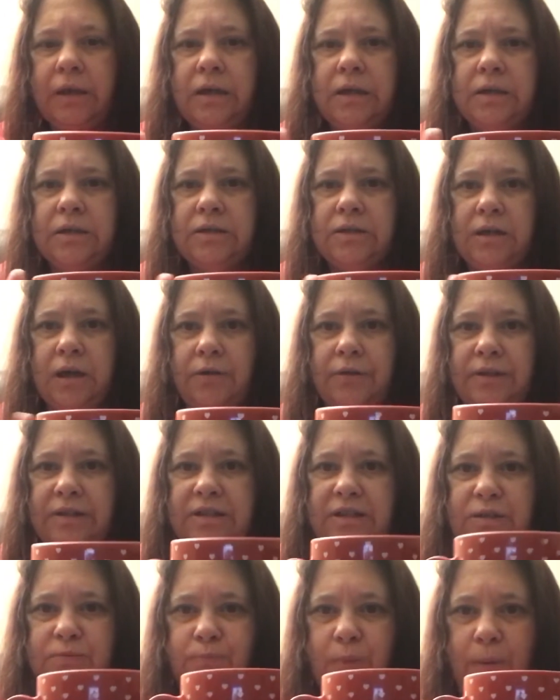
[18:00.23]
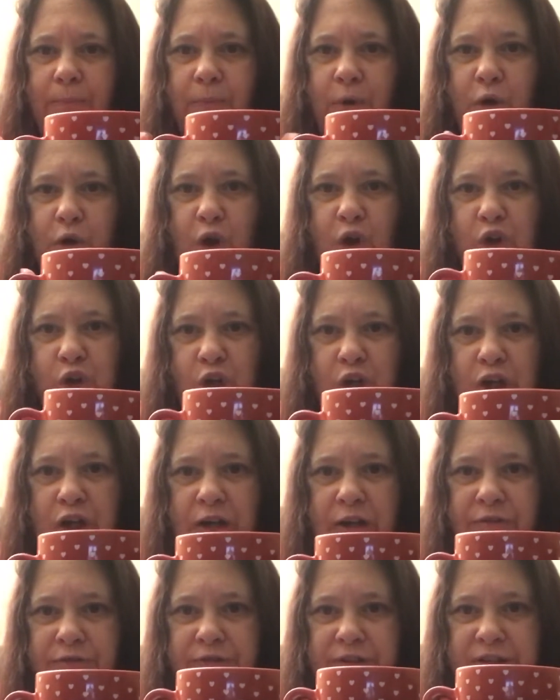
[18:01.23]
So this is my mug, and I
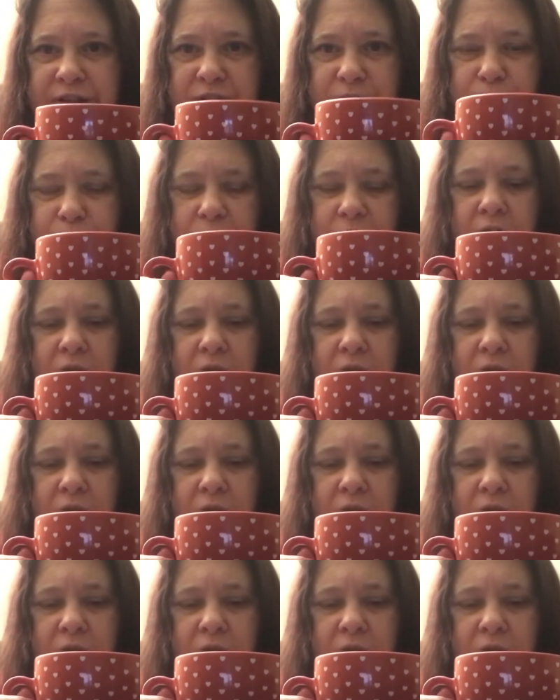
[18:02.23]
love this one.